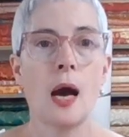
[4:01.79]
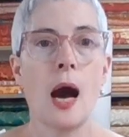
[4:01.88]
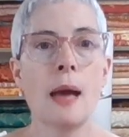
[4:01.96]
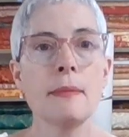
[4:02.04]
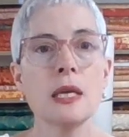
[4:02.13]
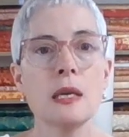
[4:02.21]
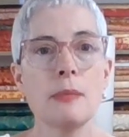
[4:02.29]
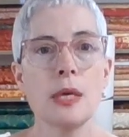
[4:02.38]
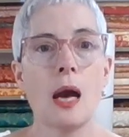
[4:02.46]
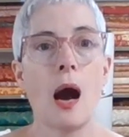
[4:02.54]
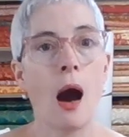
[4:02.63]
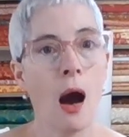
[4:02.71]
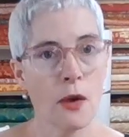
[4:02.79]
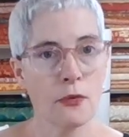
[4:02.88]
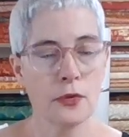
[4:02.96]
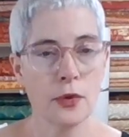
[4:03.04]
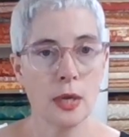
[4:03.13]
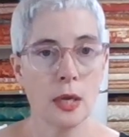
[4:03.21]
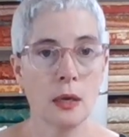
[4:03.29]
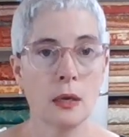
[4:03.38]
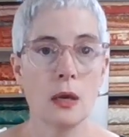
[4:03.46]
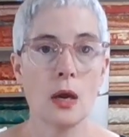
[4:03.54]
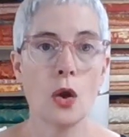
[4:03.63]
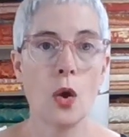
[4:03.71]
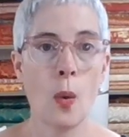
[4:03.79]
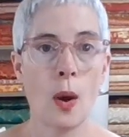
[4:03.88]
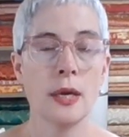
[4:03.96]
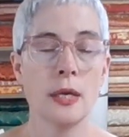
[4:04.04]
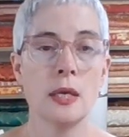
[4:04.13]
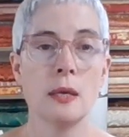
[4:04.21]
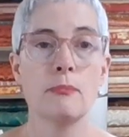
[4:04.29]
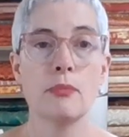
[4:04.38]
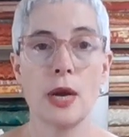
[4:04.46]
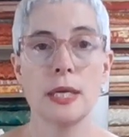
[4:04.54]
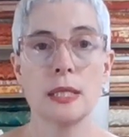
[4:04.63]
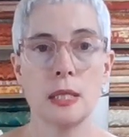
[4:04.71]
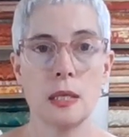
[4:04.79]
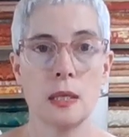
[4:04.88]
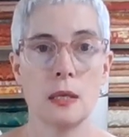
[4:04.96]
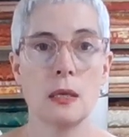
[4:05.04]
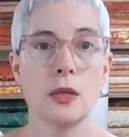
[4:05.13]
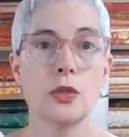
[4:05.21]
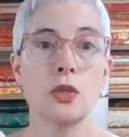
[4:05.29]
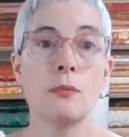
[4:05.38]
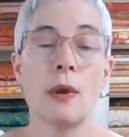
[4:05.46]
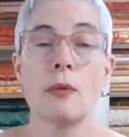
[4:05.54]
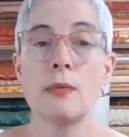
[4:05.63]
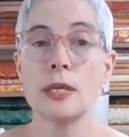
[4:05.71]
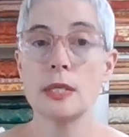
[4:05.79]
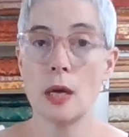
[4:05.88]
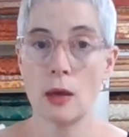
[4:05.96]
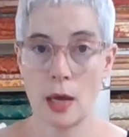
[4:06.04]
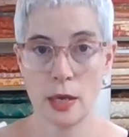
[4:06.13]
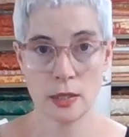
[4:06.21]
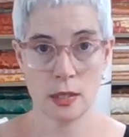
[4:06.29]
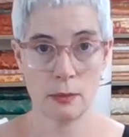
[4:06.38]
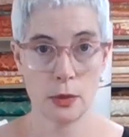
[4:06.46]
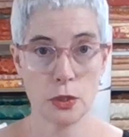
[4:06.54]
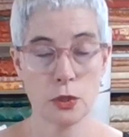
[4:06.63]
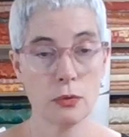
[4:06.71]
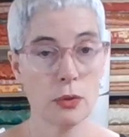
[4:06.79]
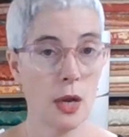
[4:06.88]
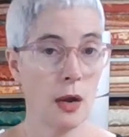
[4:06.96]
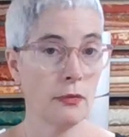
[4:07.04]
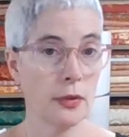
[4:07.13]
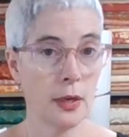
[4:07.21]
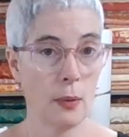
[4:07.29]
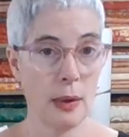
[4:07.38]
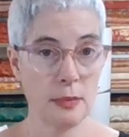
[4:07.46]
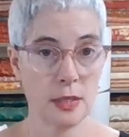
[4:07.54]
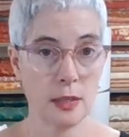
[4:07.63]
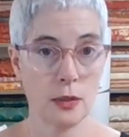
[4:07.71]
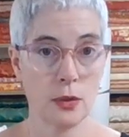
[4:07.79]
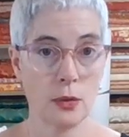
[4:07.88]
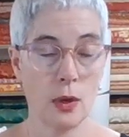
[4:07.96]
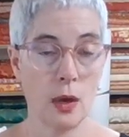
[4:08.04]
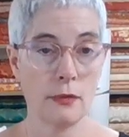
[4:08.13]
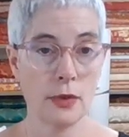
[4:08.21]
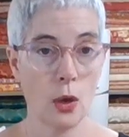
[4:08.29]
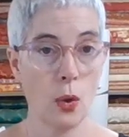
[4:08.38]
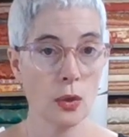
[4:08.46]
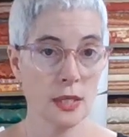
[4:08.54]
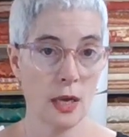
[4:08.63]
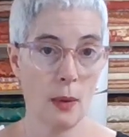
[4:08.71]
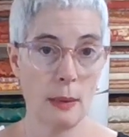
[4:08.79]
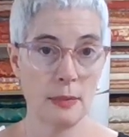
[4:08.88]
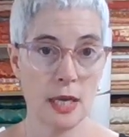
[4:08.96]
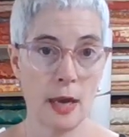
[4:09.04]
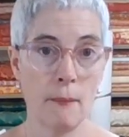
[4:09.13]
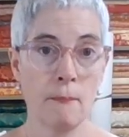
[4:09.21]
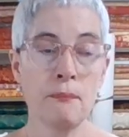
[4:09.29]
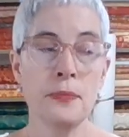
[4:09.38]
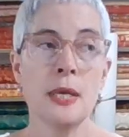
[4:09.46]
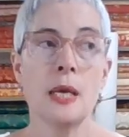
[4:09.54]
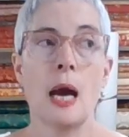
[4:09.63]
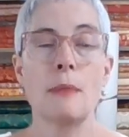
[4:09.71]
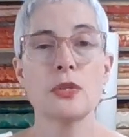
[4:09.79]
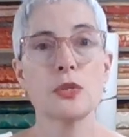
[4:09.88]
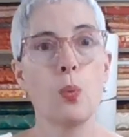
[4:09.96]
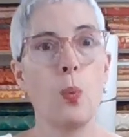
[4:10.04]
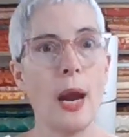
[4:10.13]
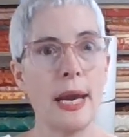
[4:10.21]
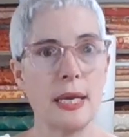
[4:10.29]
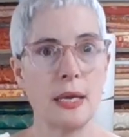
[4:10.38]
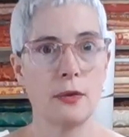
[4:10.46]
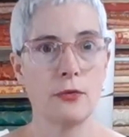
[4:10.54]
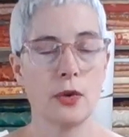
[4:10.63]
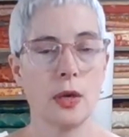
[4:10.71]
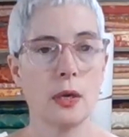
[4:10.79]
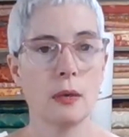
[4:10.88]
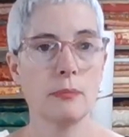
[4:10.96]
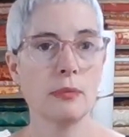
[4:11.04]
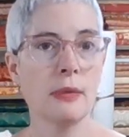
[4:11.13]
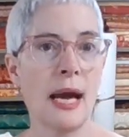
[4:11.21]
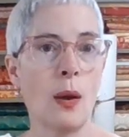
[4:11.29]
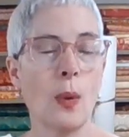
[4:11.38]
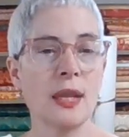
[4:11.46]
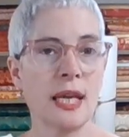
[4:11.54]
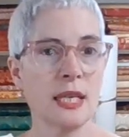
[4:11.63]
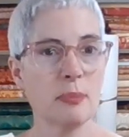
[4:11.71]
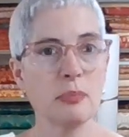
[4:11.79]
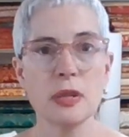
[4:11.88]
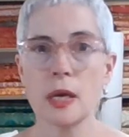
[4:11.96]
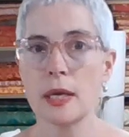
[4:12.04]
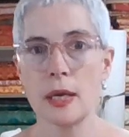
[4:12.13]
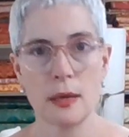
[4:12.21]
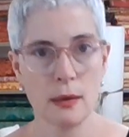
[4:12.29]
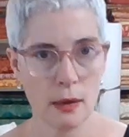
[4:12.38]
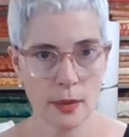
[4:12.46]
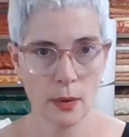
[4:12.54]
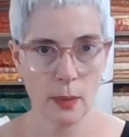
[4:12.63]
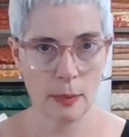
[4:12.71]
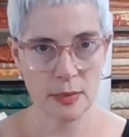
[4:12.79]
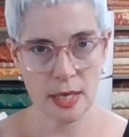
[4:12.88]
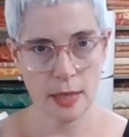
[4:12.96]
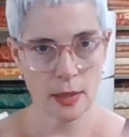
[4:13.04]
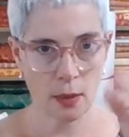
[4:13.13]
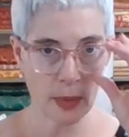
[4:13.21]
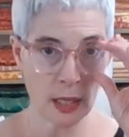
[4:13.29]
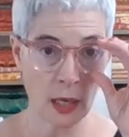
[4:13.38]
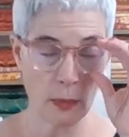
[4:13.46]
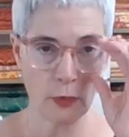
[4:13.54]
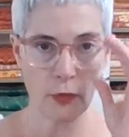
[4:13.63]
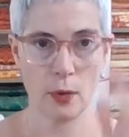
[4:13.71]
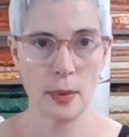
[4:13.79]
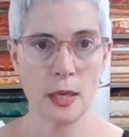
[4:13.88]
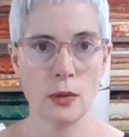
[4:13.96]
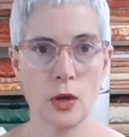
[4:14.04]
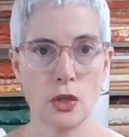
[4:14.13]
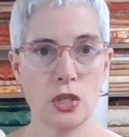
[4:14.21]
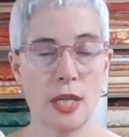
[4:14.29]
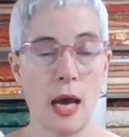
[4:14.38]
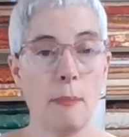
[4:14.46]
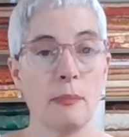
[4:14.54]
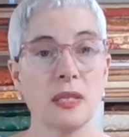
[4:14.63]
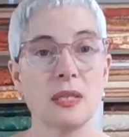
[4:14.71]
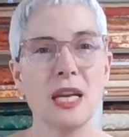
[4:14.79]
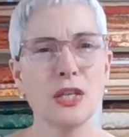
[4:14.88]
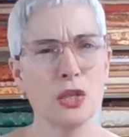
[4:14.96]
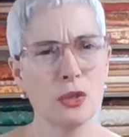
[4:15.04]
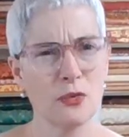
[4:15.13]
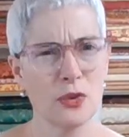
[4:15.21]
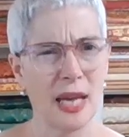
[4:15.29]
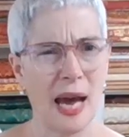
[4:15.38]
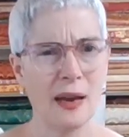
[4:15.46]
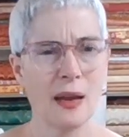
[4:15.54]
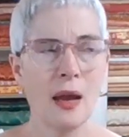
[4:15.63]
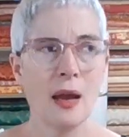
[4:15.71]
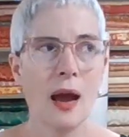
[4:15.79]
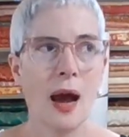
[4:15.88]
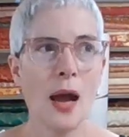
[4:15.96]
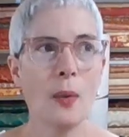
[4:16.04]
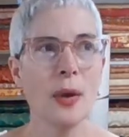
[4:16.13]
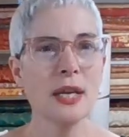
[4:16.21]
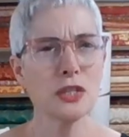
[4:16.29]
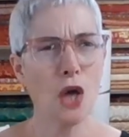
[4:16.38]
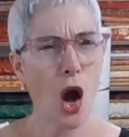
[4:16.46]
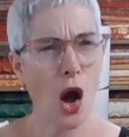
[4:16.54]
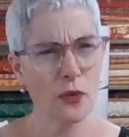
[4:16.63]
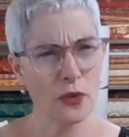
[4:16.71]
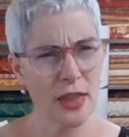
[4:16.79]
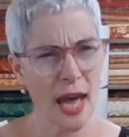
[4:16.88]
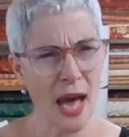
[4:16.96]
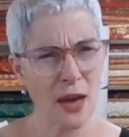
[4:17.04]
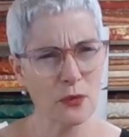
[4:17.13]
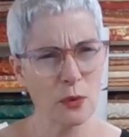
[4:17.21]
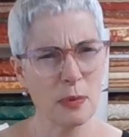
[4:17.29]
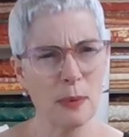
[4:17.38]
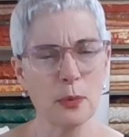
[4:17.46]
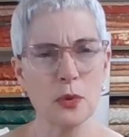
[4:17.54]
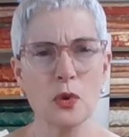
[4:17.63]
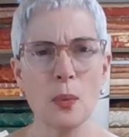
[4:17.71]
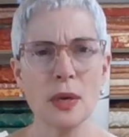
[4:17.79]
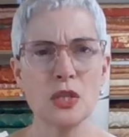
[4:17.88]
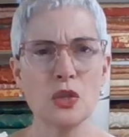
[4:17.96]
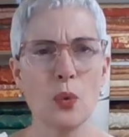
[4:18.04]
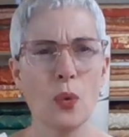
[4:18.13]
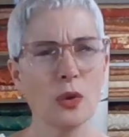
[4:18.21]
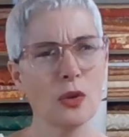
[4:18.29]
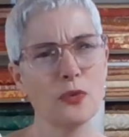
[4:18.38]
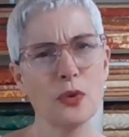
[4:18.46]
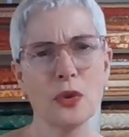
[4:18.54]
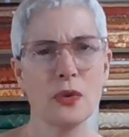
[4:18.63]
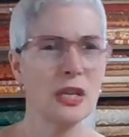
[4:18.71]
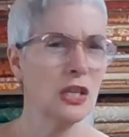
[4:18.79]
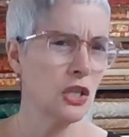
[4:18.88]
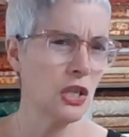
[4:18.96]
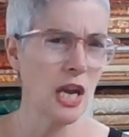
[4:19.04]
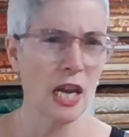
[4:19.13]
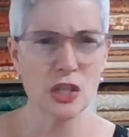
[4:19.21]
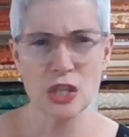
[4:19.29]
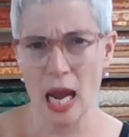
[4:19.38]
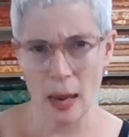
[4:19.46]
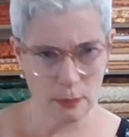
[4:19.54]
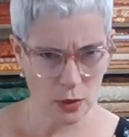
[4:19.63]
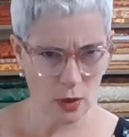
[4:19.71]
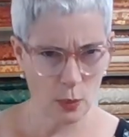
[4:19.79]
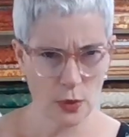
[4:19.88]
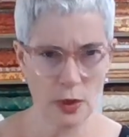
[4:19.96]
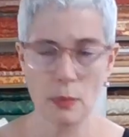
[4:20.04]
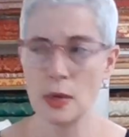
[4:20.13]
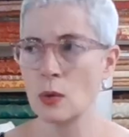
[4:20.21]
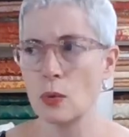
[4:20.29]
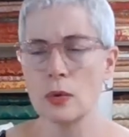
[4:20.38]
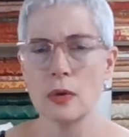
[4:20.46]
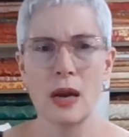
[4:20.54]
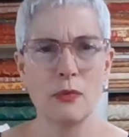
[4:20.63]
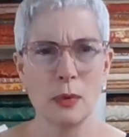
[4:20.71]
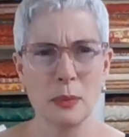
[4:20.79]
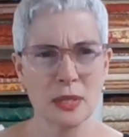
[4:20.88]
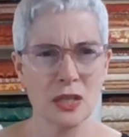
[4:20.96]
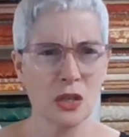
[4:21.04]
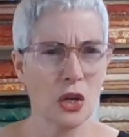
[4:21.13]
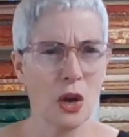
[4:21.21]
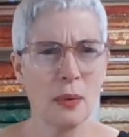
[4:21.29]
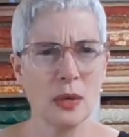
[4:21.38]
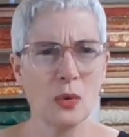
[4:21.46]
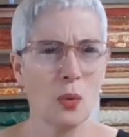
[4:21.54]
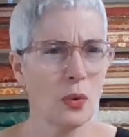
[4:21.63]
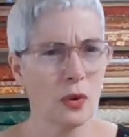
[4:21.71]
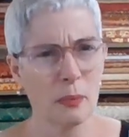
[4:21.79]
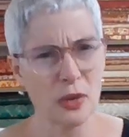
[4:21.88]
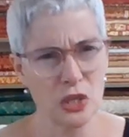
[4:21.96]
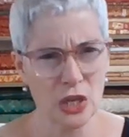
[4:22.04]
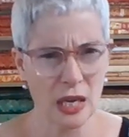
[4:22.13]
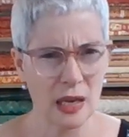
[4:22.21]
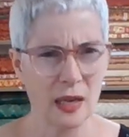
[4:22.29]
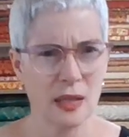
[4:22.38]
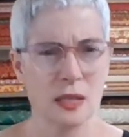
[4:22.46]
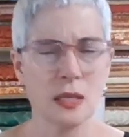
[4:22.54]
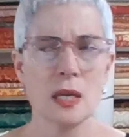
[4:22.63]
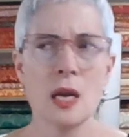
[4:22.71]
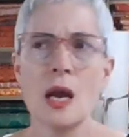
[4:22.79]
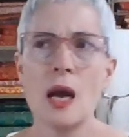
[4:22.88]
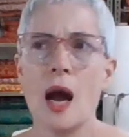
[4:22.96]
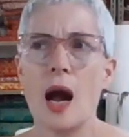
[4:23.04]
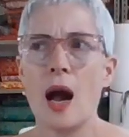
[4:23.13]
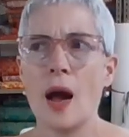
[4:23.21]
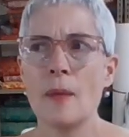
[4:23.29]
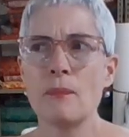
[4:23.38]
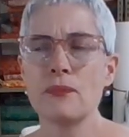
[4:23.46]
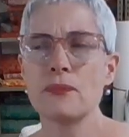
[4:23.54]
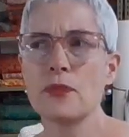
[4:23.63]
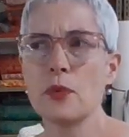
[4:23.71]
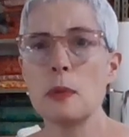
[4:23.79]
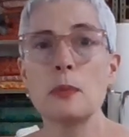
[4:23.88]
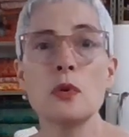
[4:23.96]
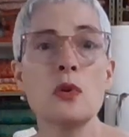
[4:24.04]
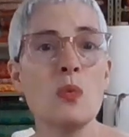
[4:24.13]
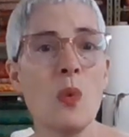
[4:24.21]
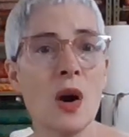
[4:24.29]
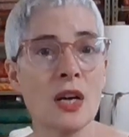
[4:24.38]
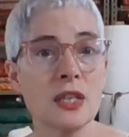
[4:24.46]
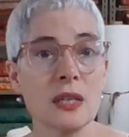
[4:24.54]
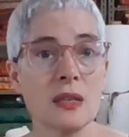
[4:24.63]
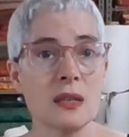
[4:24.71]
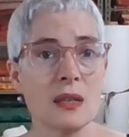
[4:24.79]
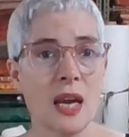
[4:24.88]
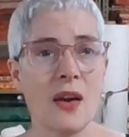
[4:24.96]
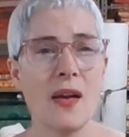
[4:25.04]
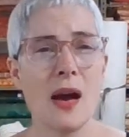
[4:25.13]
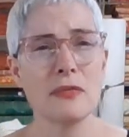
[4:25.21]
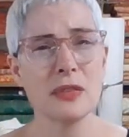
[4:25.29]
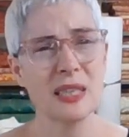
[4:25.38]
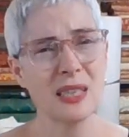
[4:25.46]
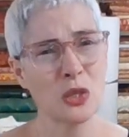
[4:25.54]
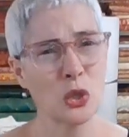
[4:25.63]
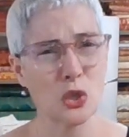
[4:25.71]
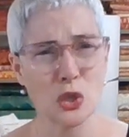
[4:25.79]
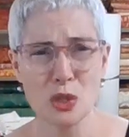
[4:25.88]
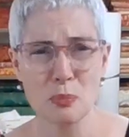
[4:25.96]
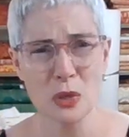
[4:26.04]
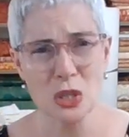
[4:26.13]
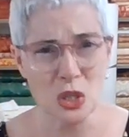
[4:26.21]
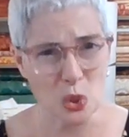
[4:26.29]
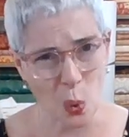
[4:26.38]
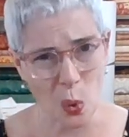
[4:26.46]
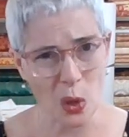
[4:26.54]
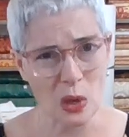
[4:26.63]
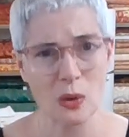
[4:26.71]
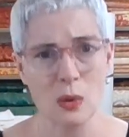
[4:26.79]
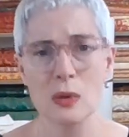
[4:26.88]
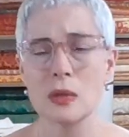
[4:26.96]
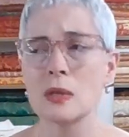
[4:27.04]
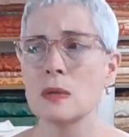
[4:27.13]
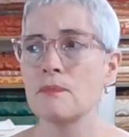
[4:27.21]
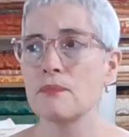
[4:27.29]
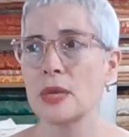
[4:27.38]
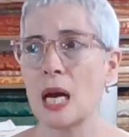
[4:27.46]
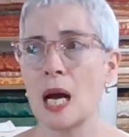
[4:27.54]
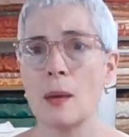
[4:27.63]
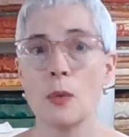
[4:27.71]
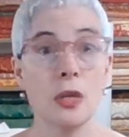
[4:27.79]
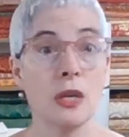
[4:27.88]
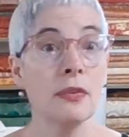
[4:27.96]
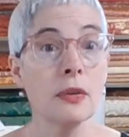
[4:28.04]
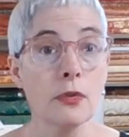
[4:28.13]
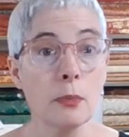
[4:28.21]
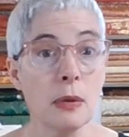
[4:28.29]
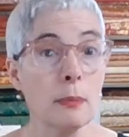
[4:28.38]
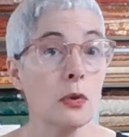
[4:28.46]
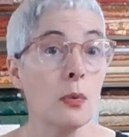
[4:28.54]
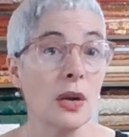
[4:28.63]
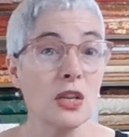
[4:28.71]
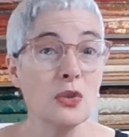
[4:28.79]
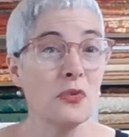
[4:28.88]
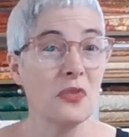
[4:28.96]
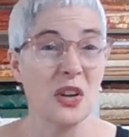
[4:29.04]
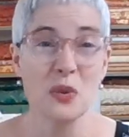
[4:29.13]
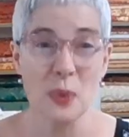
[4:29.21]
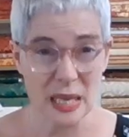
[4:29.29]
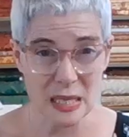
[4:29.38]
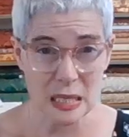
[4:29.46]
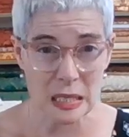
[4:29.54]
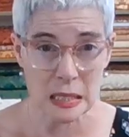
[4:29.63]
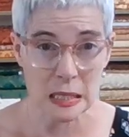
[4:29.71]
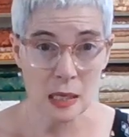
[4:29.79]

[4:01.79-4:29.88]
I'm going to be offering quantity pricing to my retail customers through the Avlia wholesale website. I'm just waiting for one last plugin on the website that we need before we can launch that. But stay tuned for that. I wanted to offer that for people who wanted to order for their EGA chapter, where they were going to order, everybody was going to go in and order a bunch of kits. For people who want to carry Avlia in their church bookstore, or even for people who want to do fundraising.